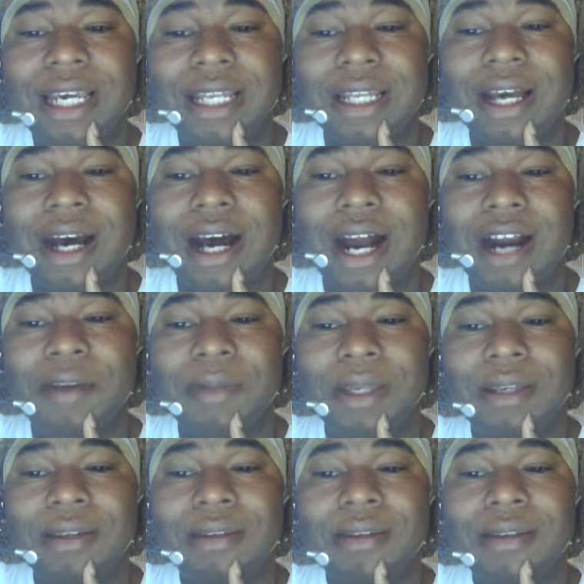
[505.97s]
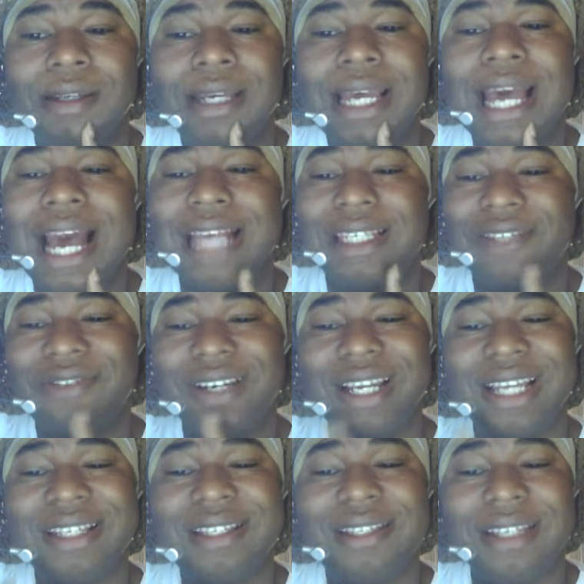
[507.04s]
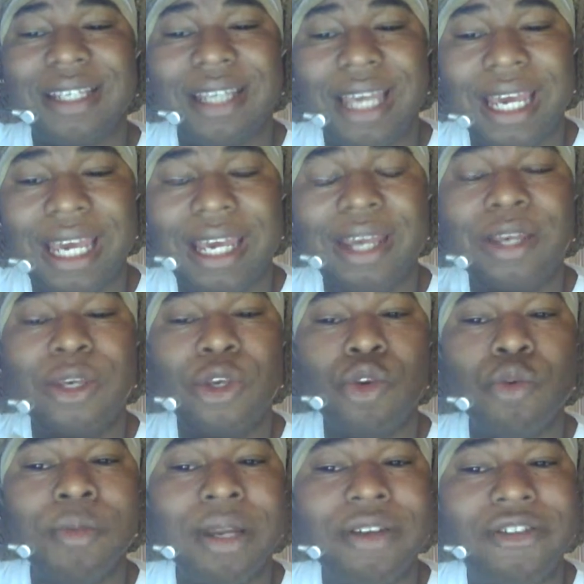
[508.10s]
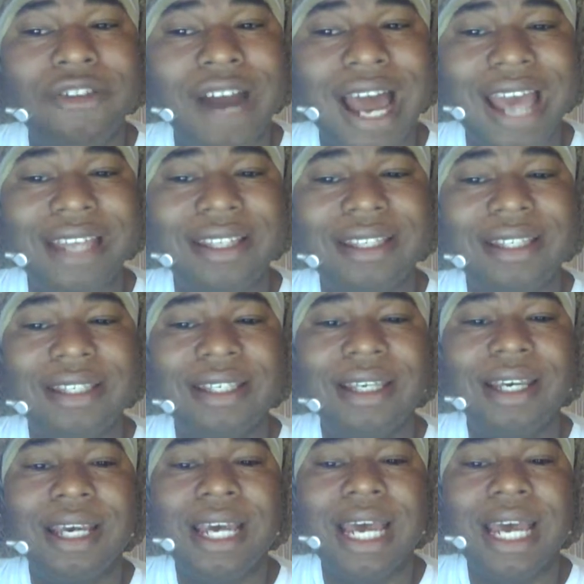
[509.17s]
in the army as it relates to gay, human rights,